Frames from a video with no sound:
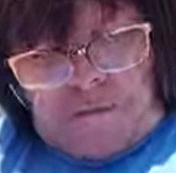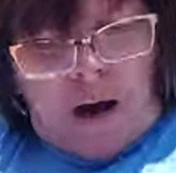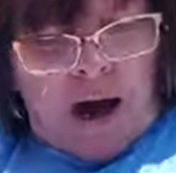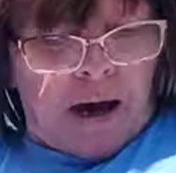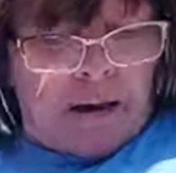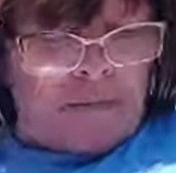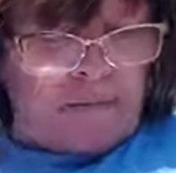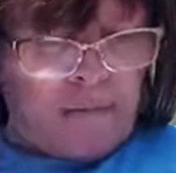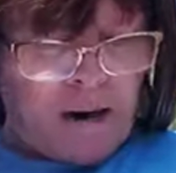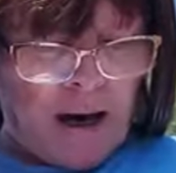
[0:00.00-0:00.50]

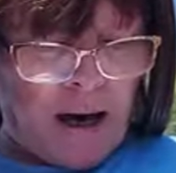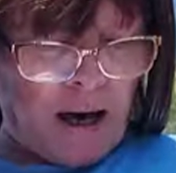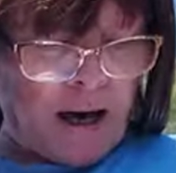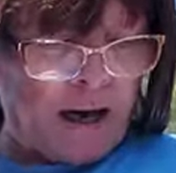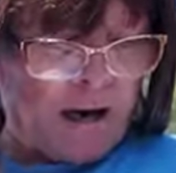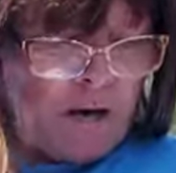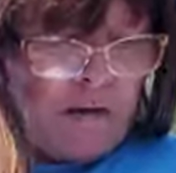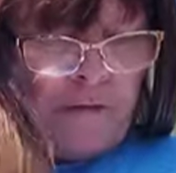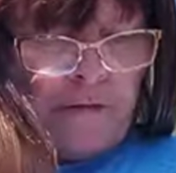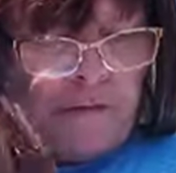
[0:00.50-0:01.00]
my
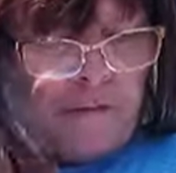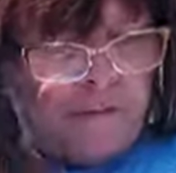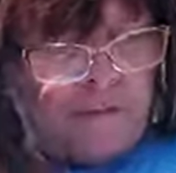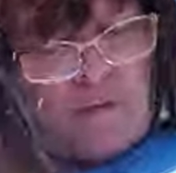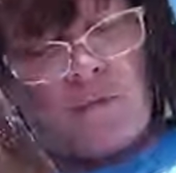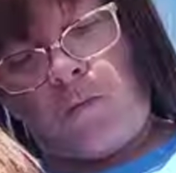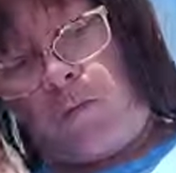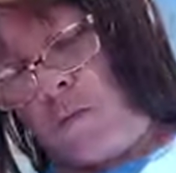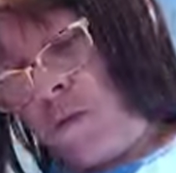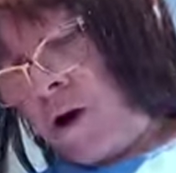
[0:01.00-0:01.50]
mouth
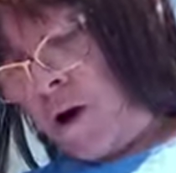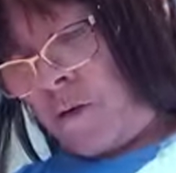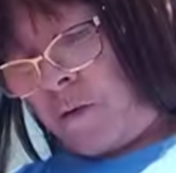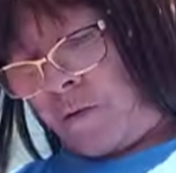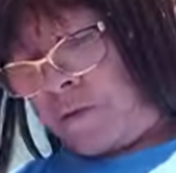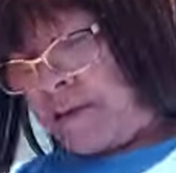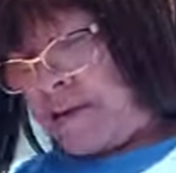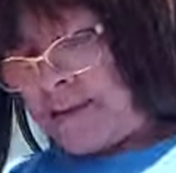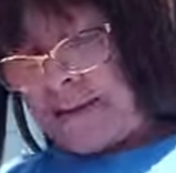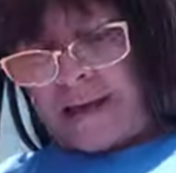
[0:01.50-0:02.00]

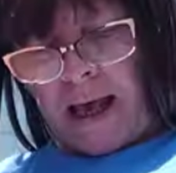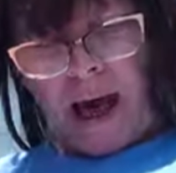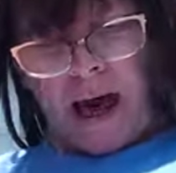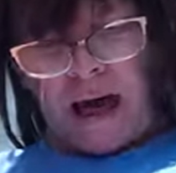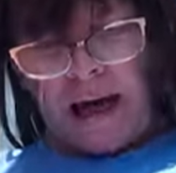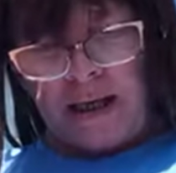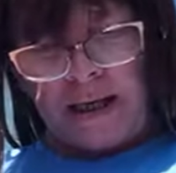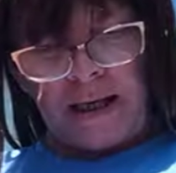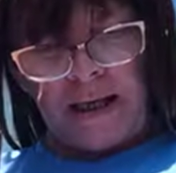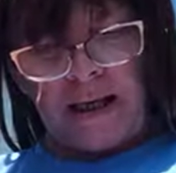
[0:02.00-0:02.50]
won't
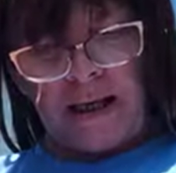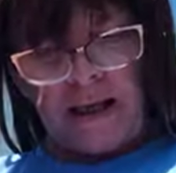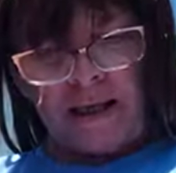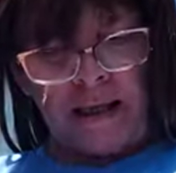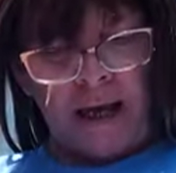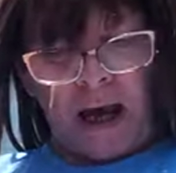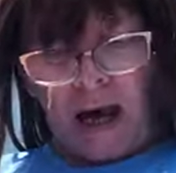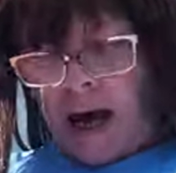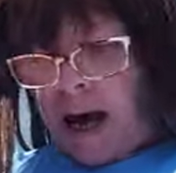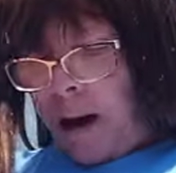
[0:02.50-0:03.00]
say it,
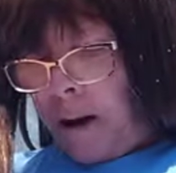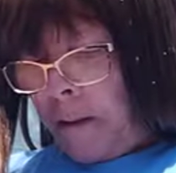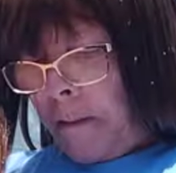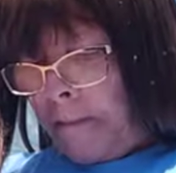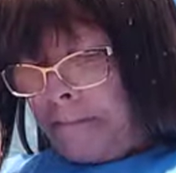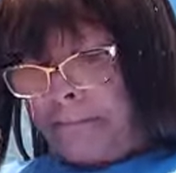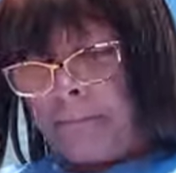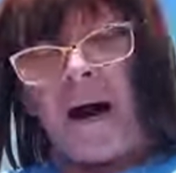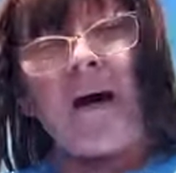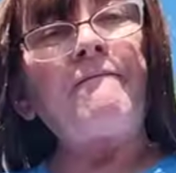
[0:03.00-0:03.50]

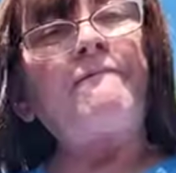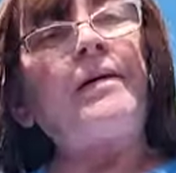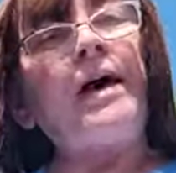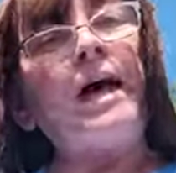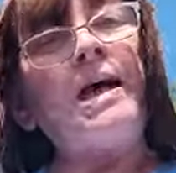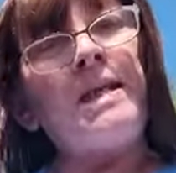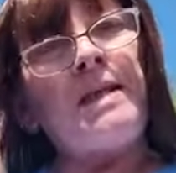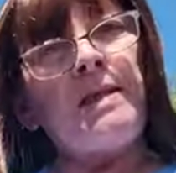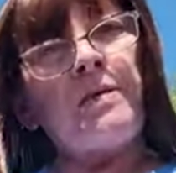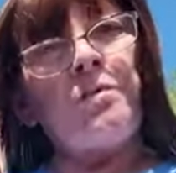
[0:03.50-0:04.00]
my
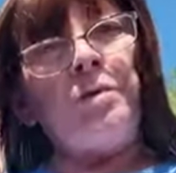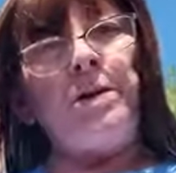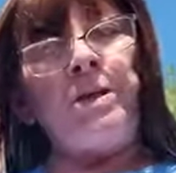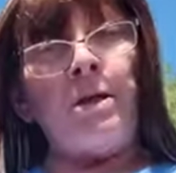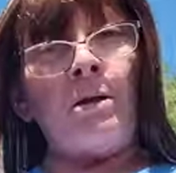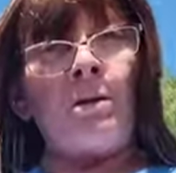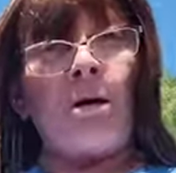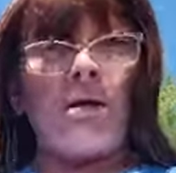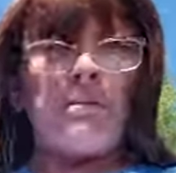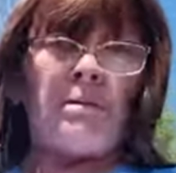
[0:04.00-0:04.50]
face
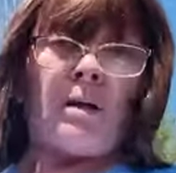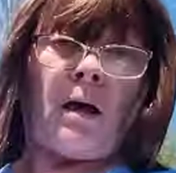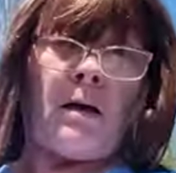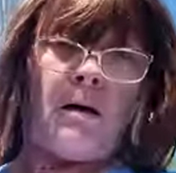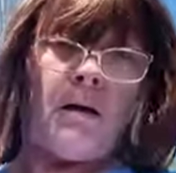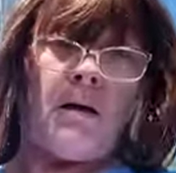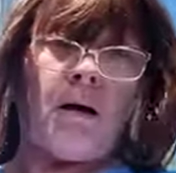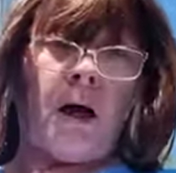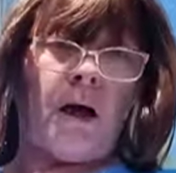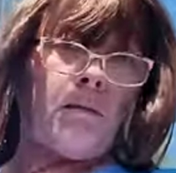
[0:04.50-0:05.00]
will, because
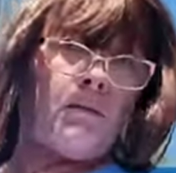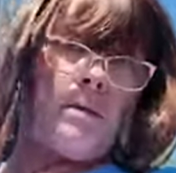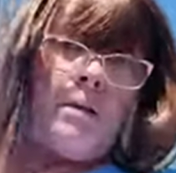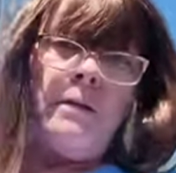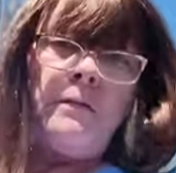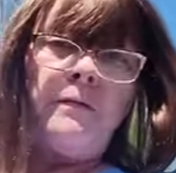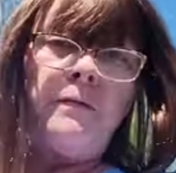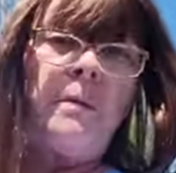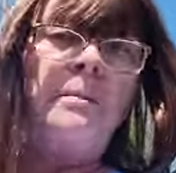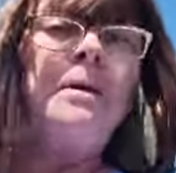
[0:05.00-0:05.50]
I don't
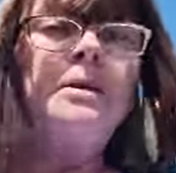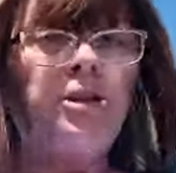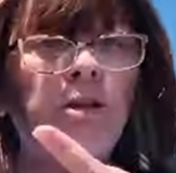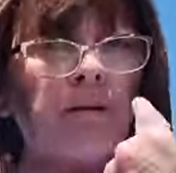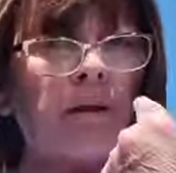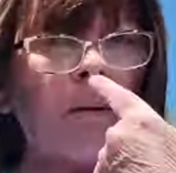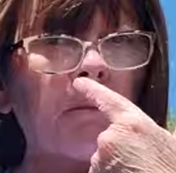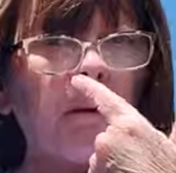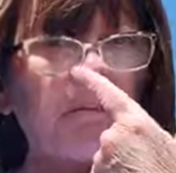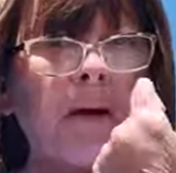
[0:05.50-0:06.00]
give a fuck. But you
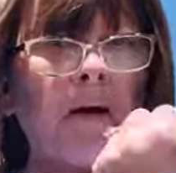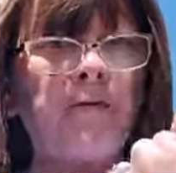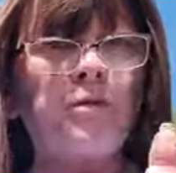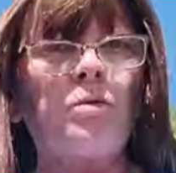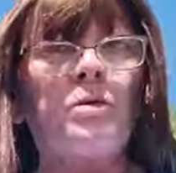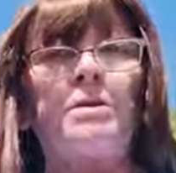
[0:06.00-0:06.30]
know my mouth's